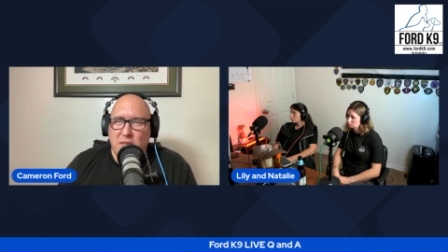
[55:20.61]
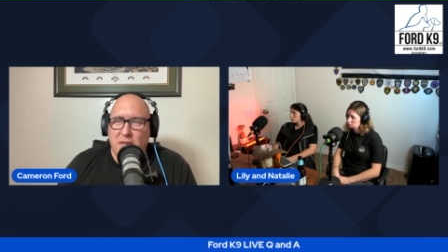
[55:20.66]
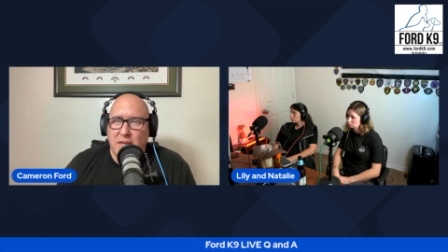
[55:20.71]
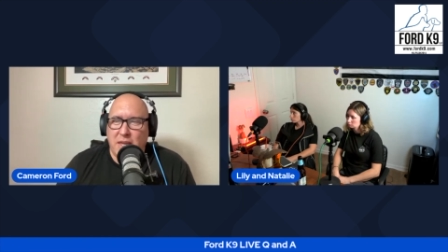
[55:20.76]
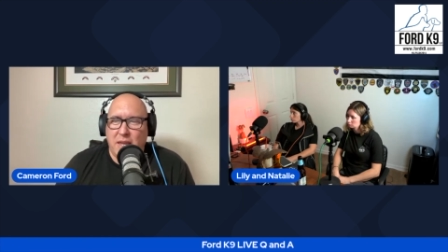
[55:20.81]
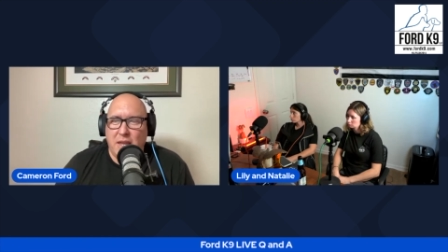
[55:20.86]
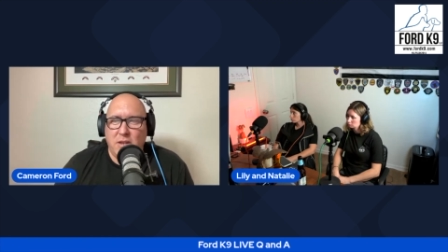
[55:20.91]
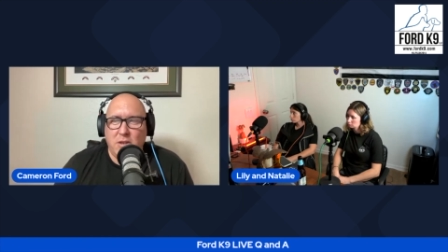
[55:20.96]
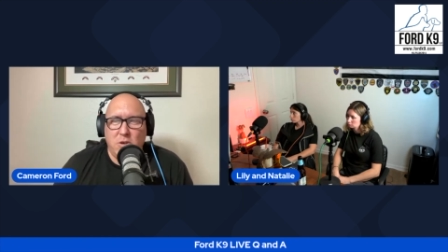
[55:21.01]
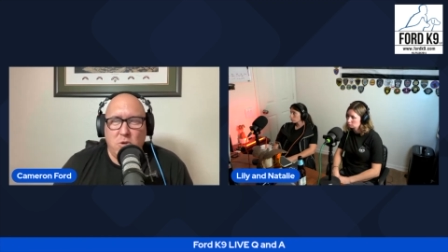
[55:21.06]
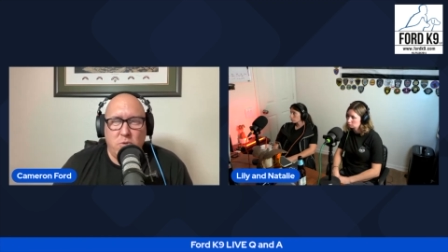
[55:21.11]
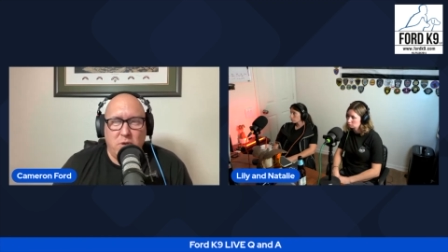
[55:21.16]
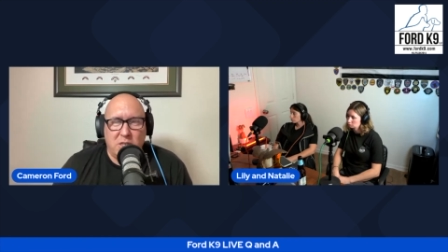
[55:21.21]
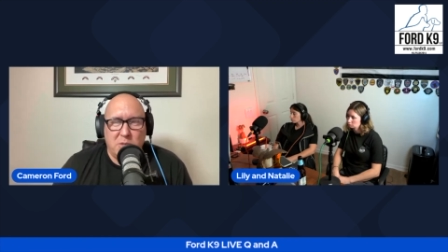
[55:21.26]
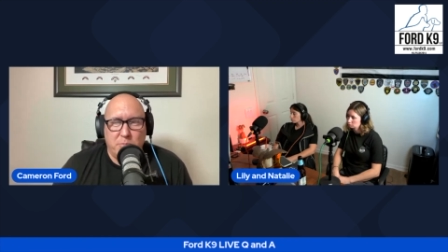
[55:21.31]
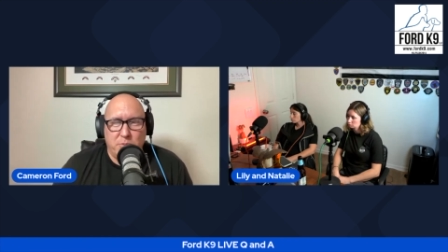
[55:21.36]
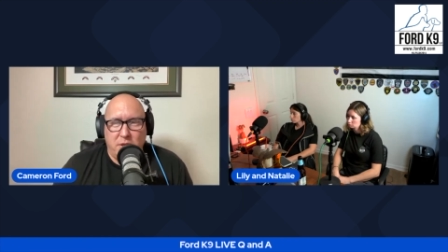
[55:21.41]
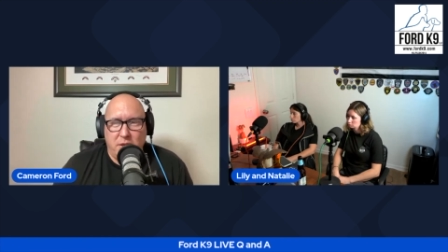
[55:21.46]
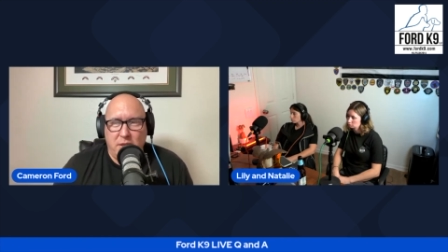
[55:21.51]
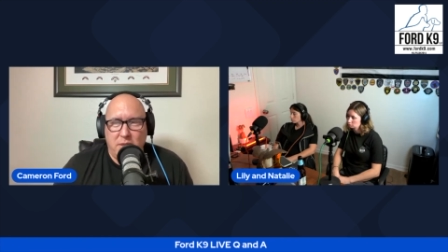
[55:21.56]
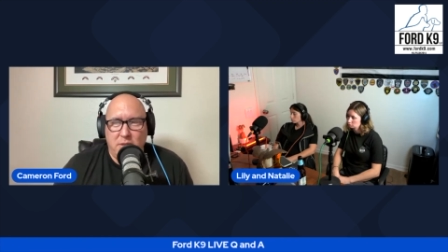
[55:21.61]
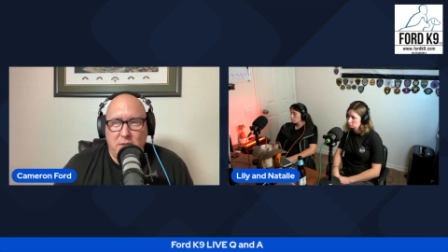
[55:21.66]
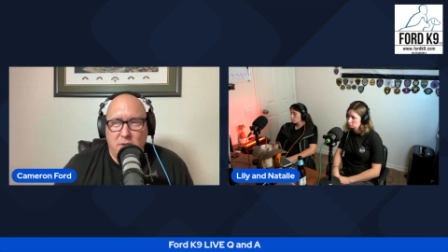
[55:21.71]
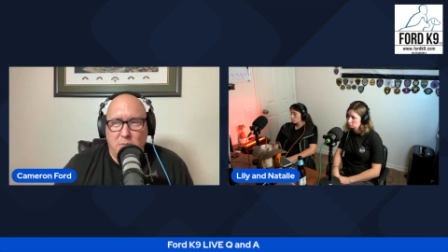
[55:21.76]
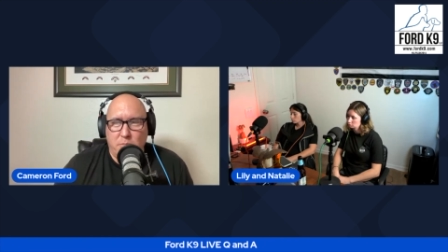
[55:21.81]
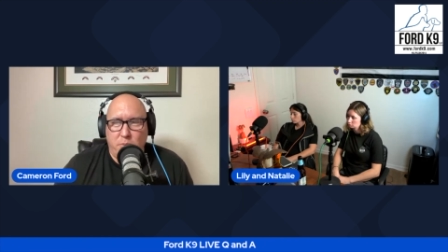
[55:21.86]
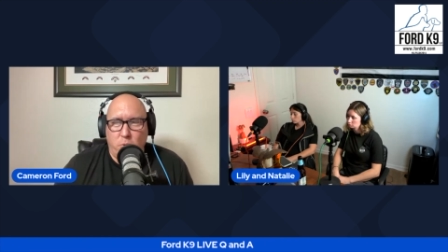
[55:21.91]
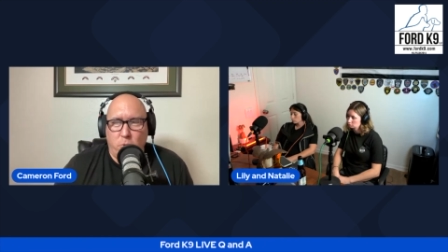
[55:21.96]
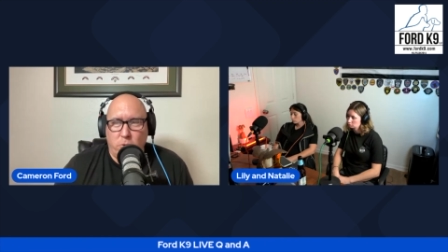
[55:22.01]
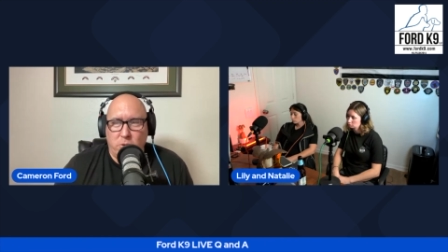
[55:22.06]
Can you explain the
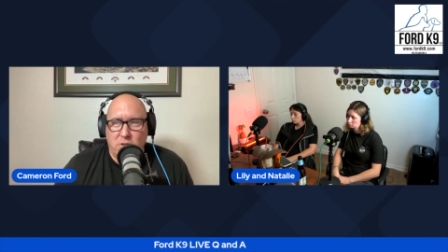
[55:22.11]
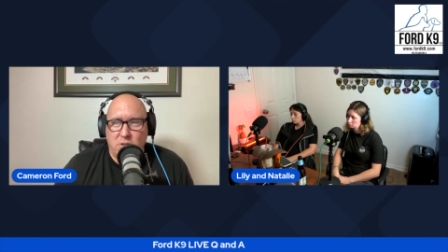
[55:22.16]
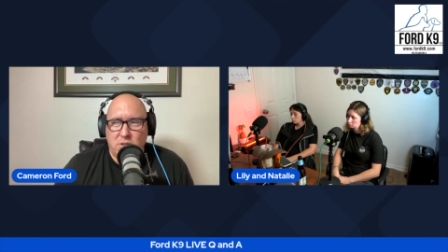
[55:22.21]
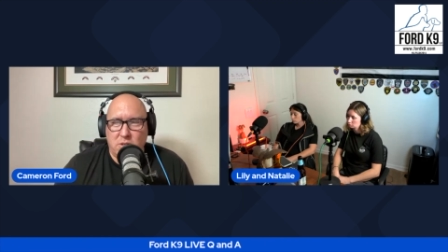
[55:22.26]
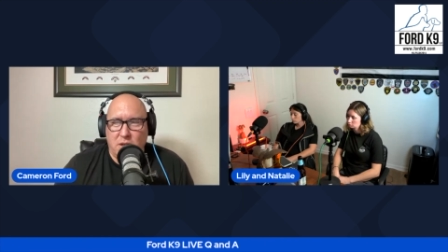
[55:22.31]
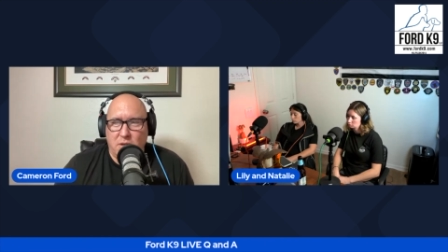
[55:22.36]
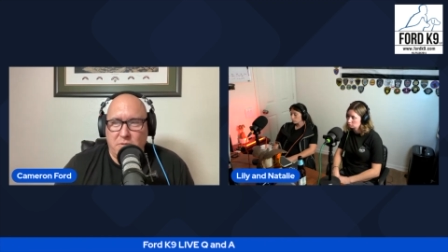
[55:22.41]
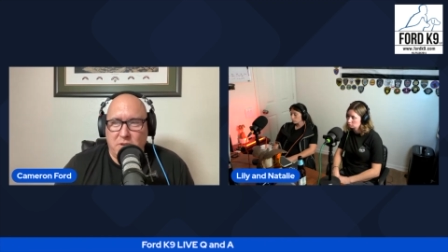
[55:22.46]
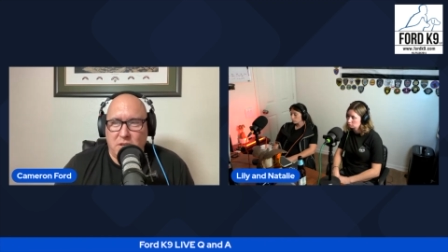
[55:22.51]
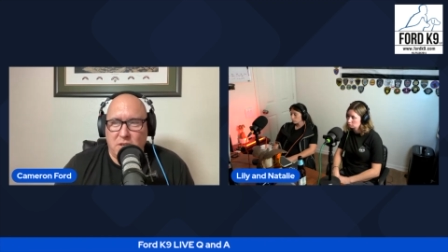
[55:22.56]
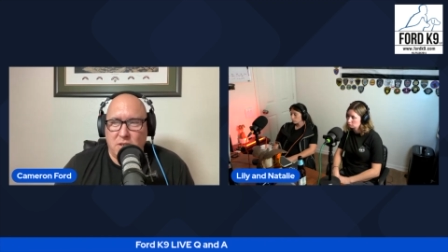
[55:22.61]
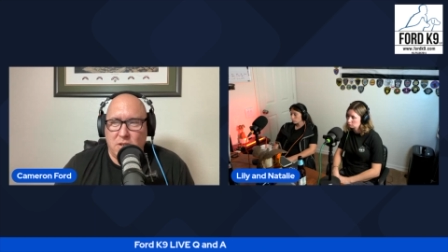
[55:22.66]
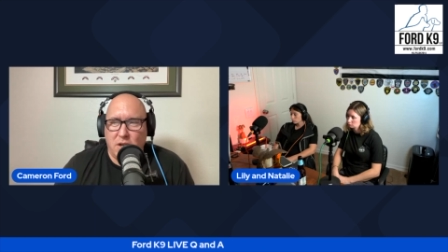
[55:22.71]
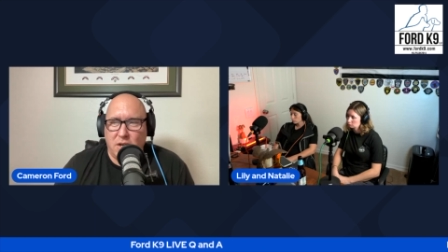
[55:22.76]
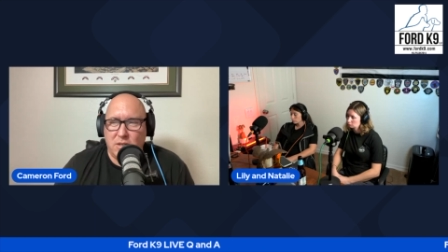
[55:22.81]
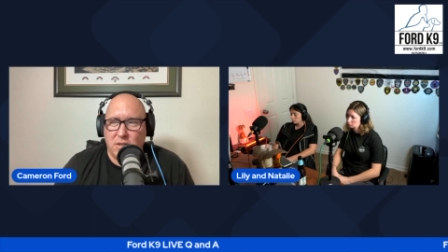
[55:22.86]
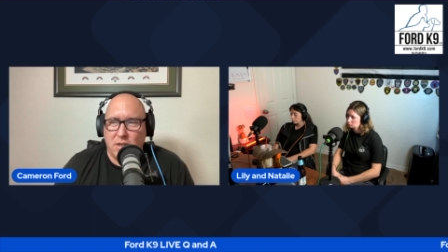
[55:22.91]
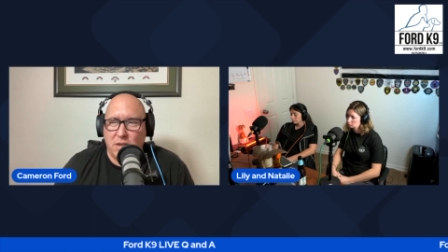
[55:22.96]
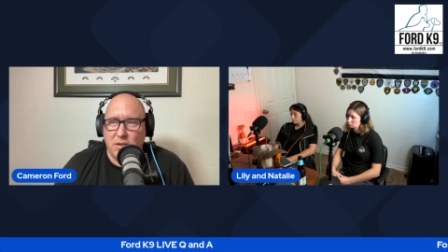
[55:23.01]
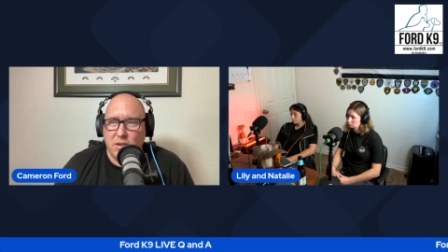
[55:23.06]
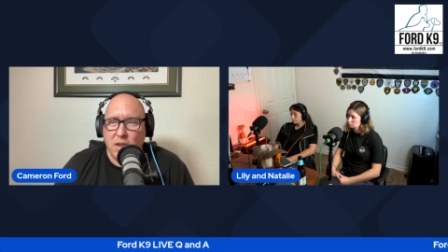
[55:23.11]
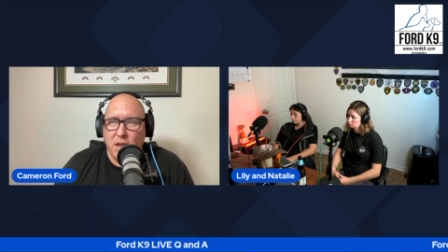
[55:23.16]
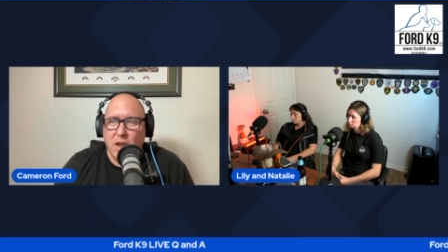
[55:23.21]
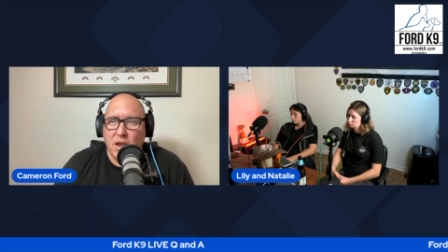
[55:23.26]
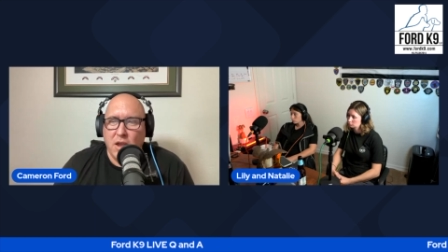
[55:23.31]
importance of conducting